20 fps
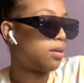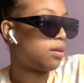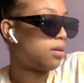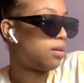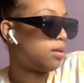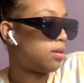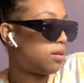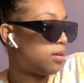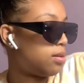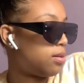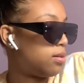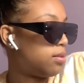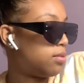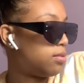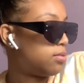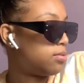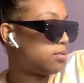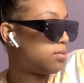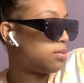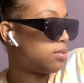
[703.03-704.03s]
And
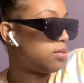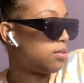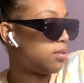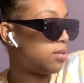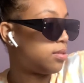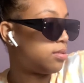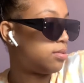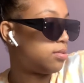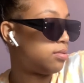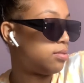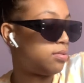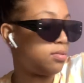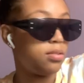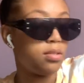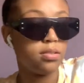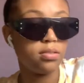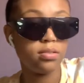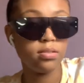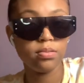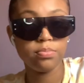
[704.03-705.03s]
sunglasses
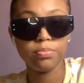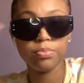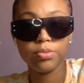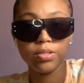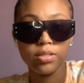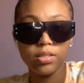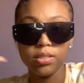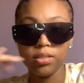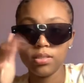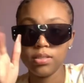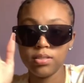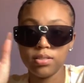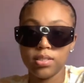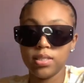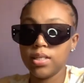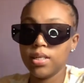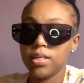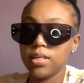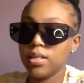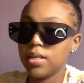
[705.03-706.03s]
just be
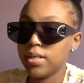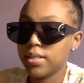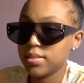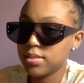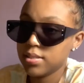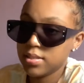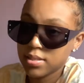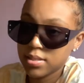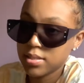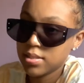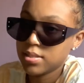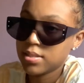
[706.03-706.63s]
sunglasses.